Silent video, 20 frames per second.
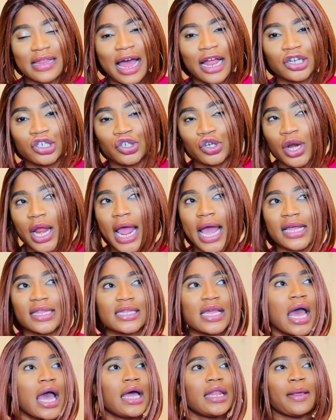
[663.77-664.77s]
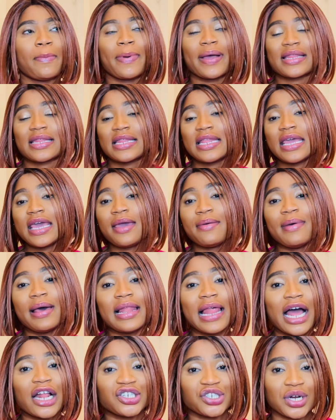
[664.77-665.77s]
address, the person's email
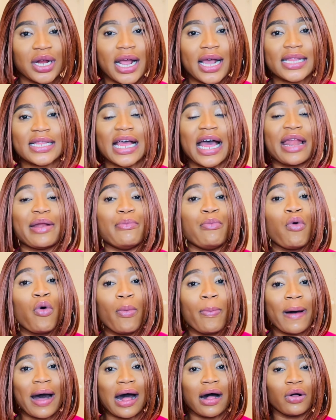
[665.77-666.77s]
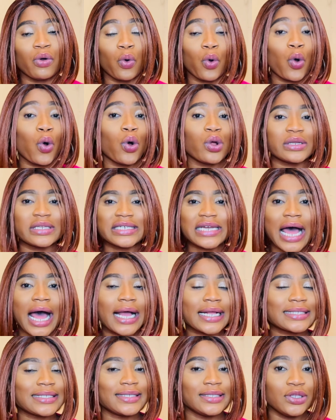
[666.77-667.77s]
address, and mobile or
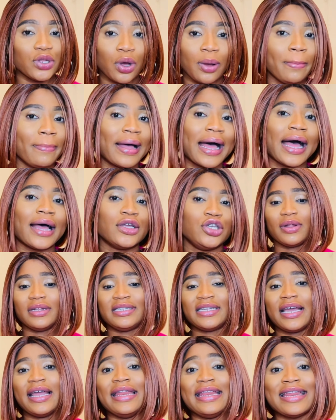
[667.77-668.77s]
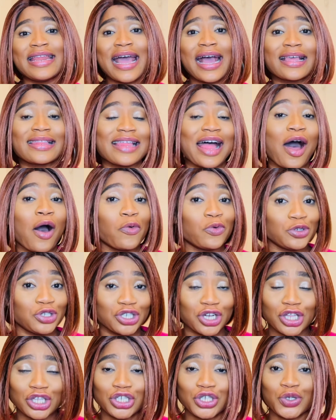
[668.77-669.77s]
contact number. But then next, I will
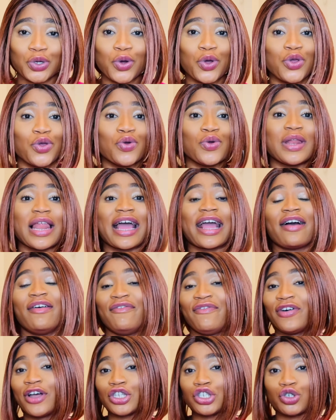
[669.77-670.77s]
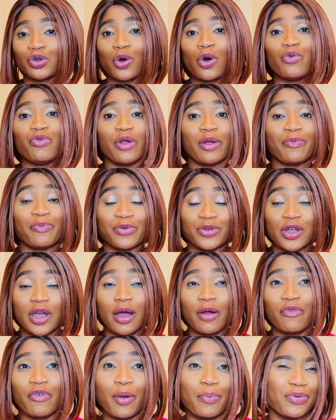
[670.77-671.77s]
just show you like a virtual
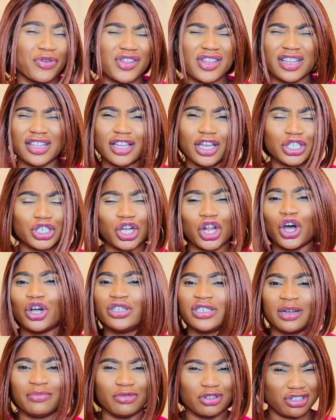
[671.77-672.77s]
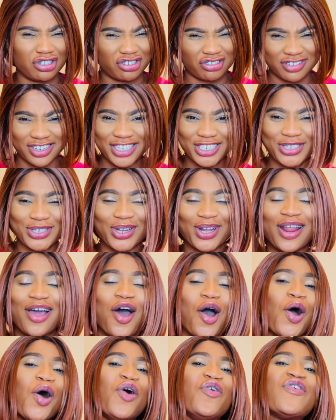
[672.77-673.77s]
representation or demonstration
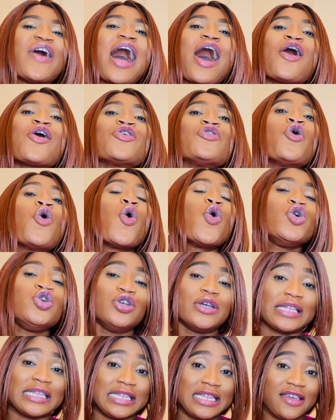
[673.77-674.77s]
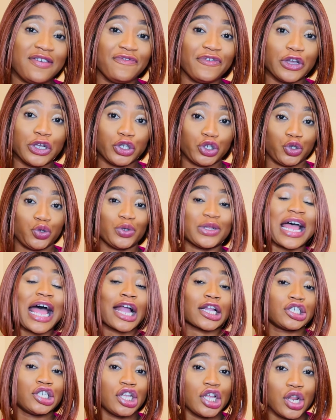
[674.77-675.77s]
of how your CV should
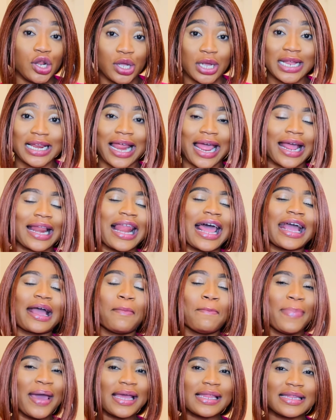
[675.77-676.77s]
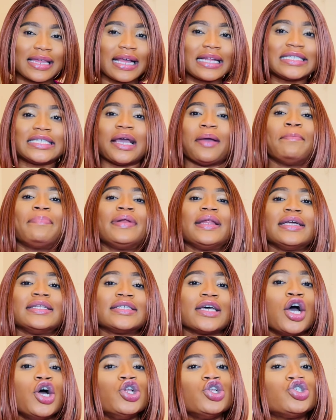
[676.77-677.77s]
actually look like a basic template
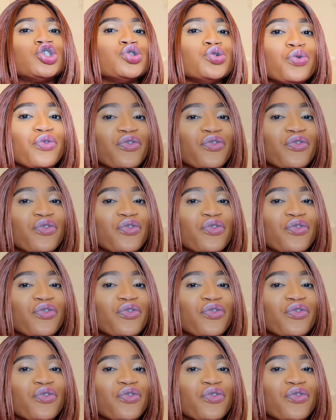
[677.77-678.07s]
to